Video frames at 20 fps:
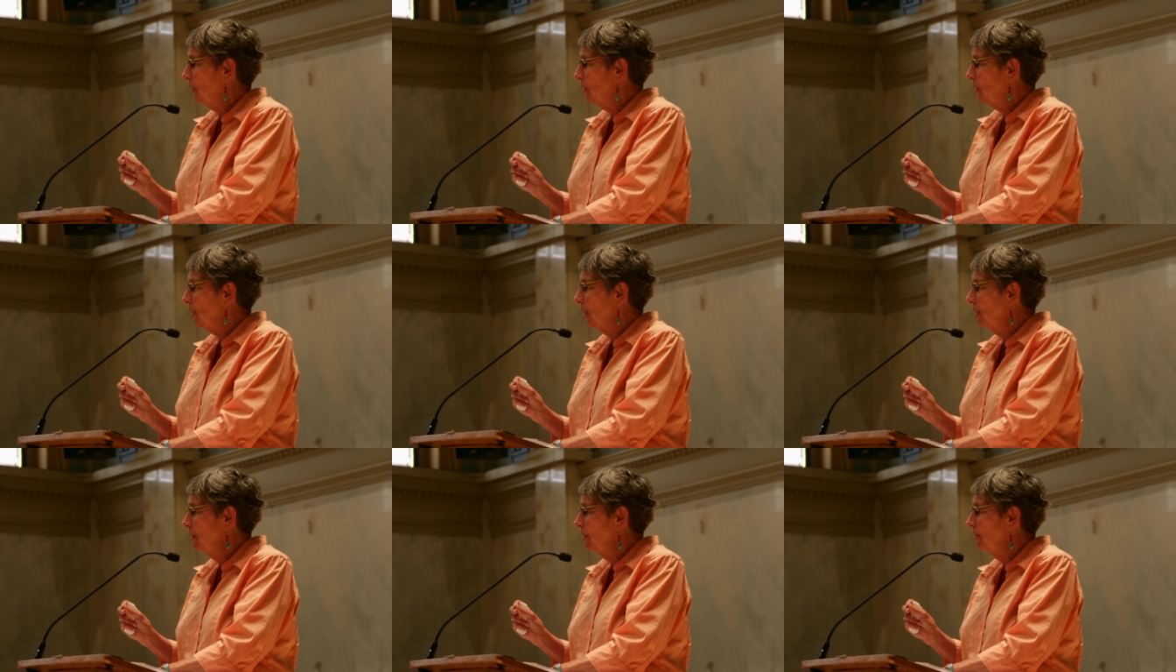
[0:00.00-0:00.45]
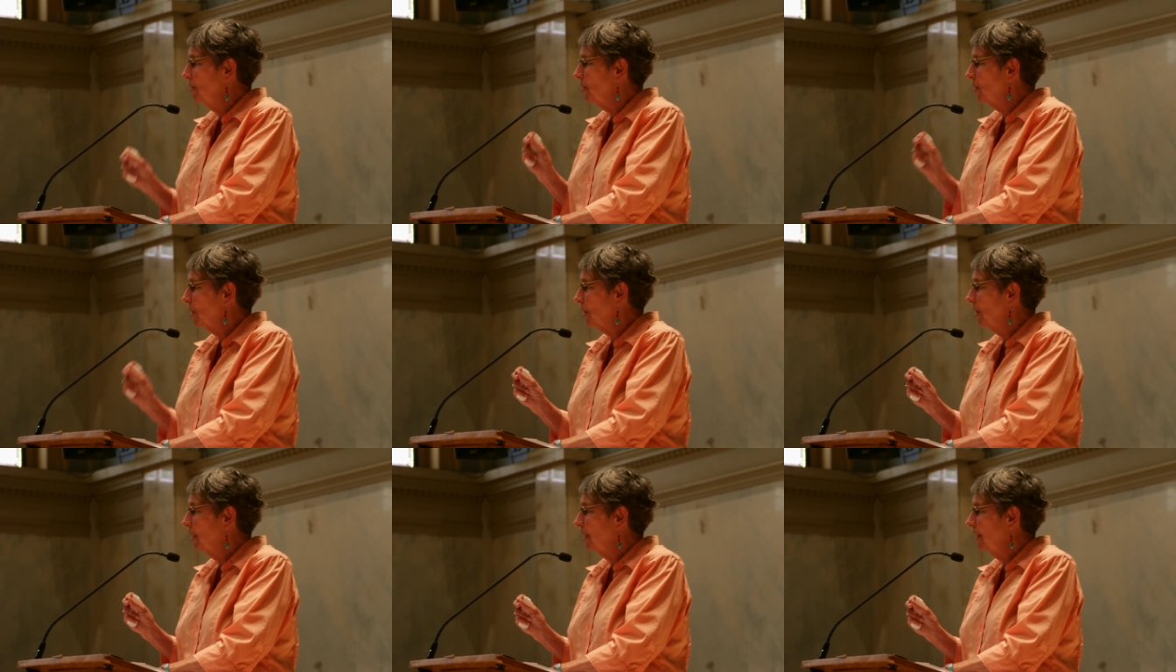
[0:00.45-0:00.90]
the
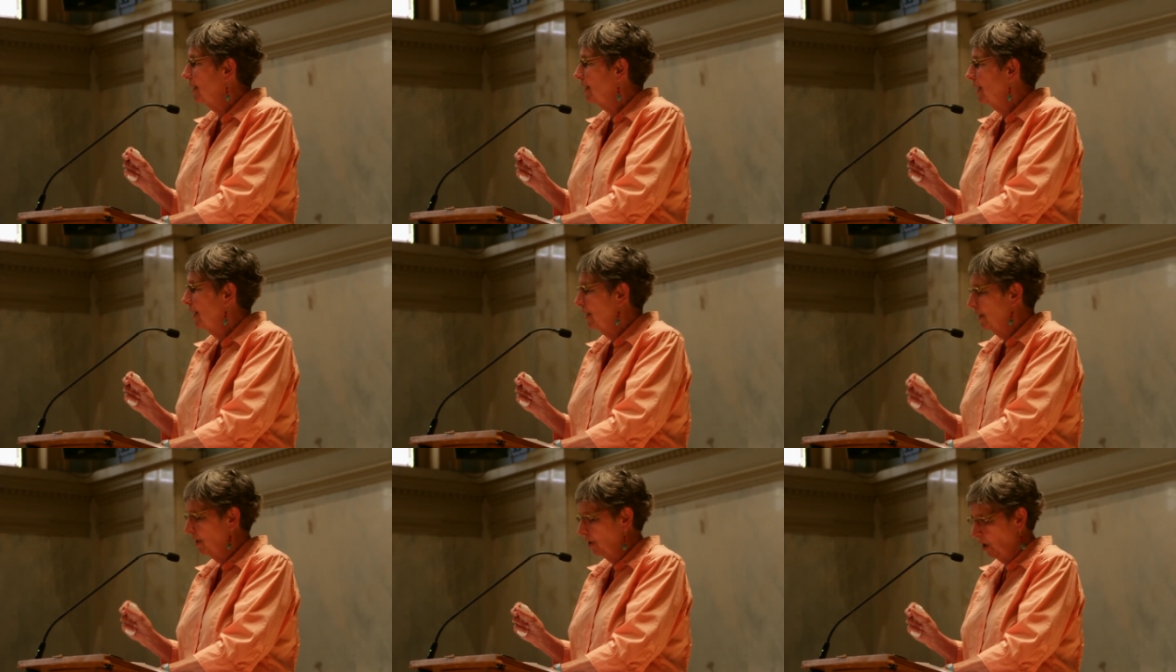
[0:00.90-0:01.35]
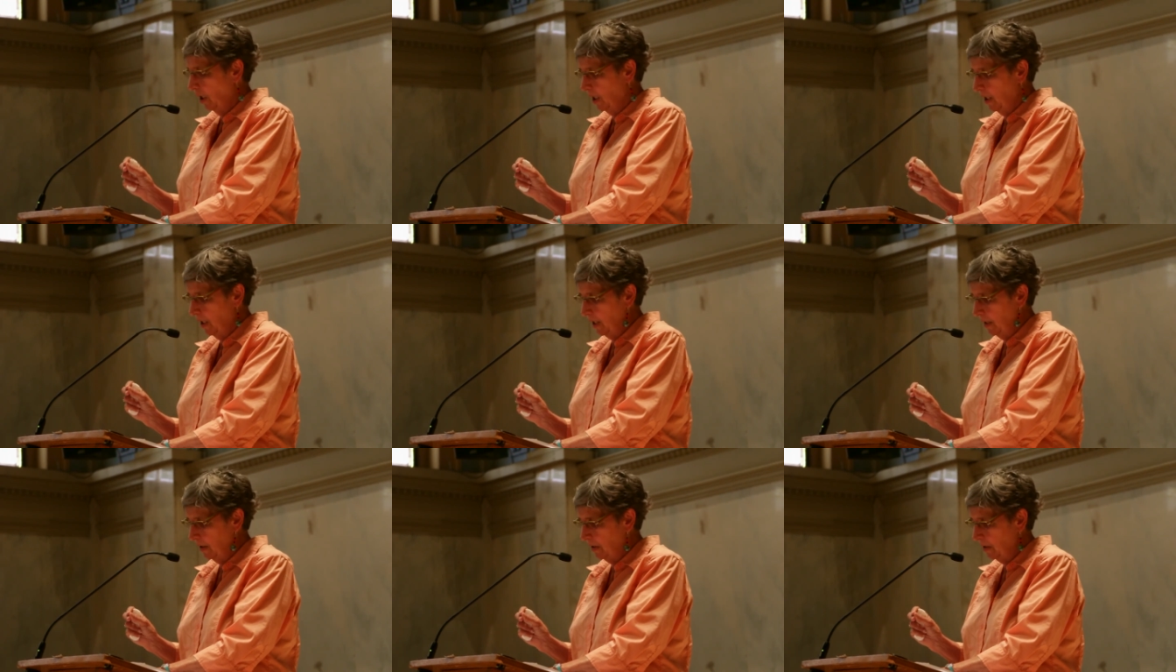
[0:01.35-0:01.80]
stones and the
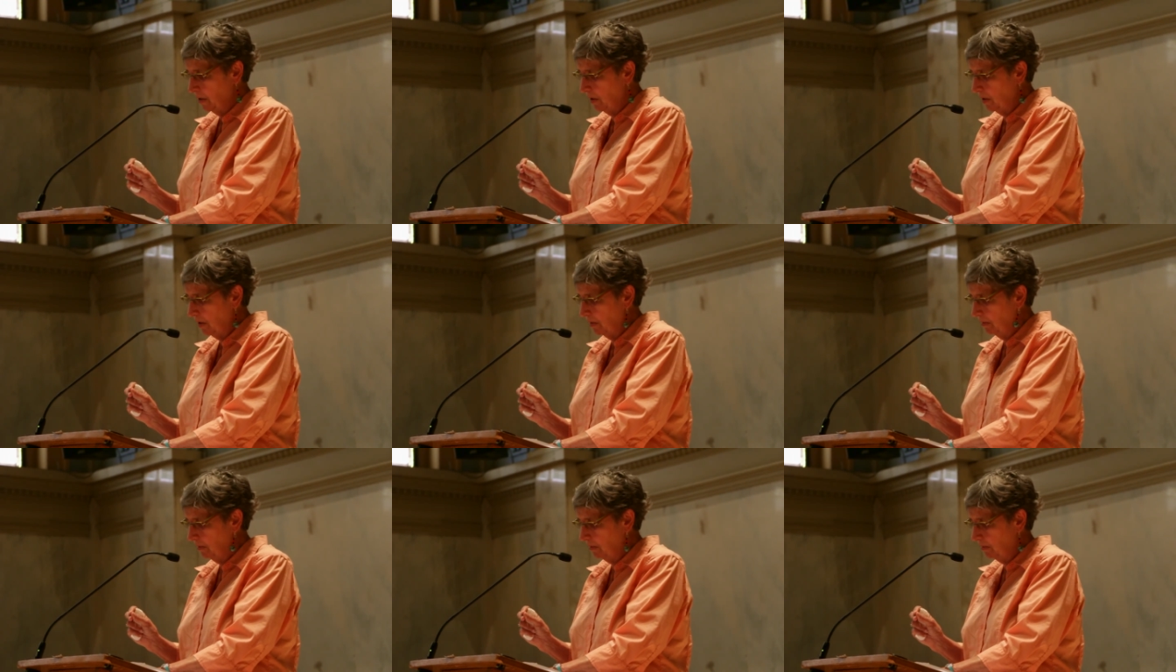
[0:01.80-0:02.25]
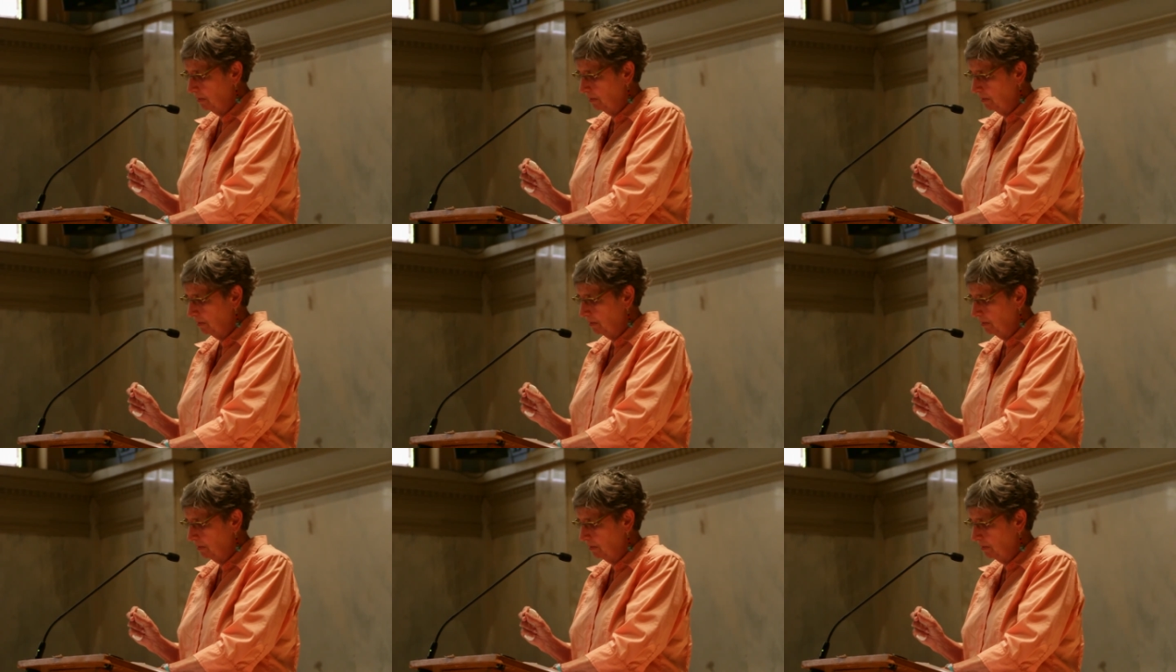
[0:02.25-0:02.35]
logs.